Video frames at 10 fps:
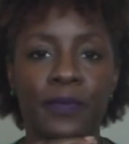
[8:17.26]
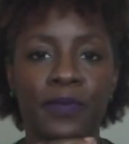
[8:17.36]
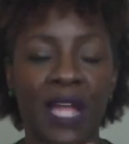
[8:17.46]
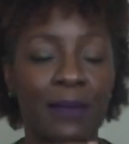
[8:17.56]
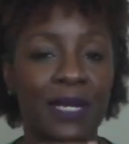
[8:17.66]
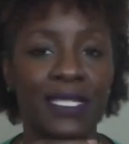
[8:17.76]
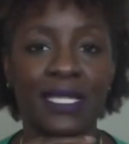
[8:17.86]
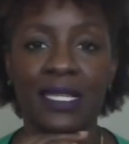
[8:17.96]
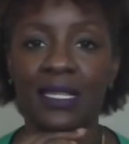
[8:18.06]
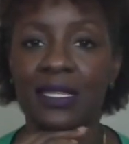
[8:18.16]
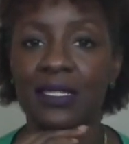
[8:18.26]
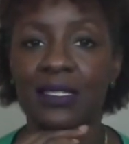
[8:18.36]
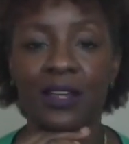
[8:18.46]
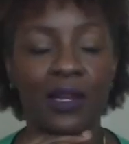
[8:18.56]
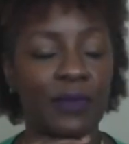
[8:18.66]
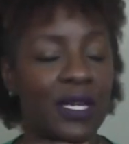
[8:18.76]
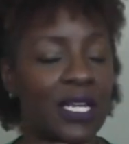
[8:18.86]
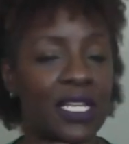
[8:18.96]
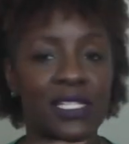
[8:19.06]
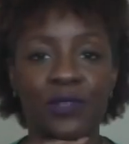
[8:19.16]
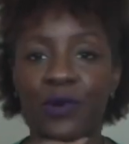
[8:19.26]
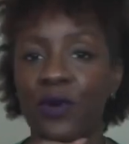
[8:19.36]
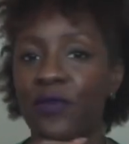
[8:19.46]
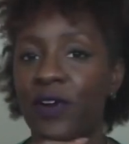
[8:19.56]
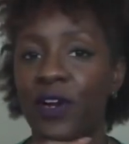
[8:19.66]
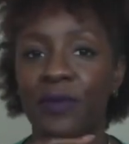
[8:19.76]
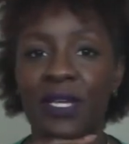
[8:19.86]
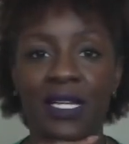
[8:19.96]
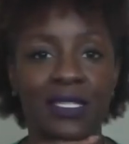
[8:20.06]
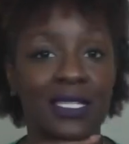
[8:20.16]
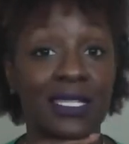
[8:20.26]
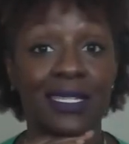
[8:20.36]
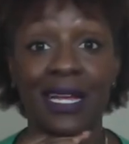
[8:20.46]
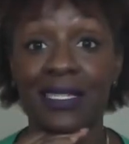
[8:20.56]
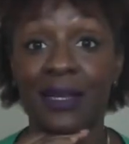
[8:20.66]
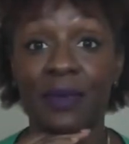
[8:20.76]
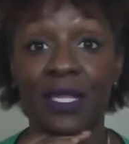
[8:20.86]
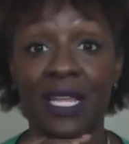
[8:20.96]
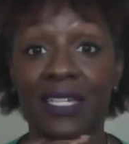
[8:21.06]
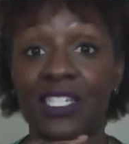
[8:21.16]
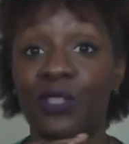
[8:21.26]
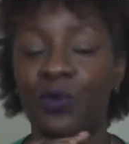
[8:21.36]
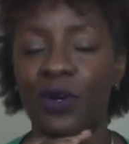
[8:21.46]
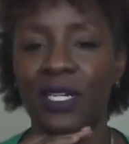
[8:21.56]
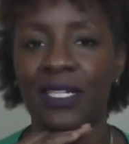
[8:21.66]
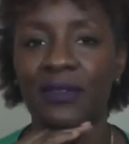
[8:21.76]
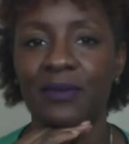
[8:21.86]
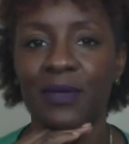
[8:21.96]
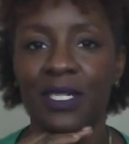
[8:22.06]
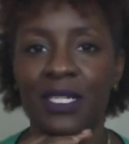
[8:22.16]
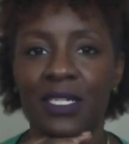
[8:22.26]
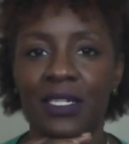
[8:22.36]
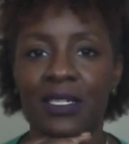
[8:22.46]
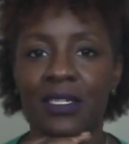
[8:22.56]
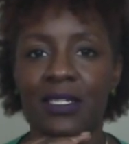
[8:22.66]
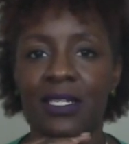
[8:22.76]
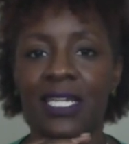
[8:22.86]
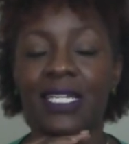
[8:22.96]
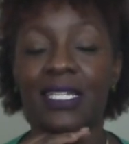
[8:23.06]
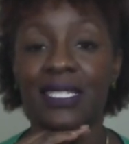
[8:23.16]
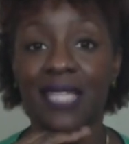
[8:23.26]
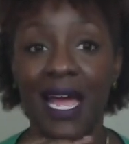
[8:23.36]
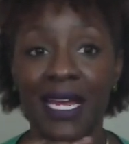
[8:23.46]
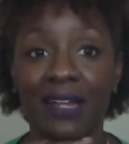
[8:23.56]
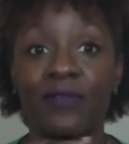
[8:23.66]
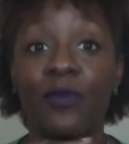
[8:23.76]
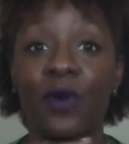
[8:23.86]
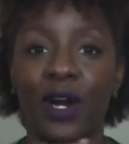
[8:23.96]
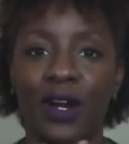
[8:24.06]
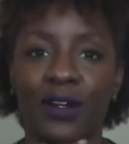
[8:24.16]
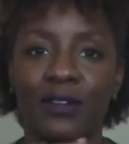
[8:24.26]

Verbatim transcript: I'm not saying that this is going to be an easy road for her, because this is not something that she wanted. He decided for her.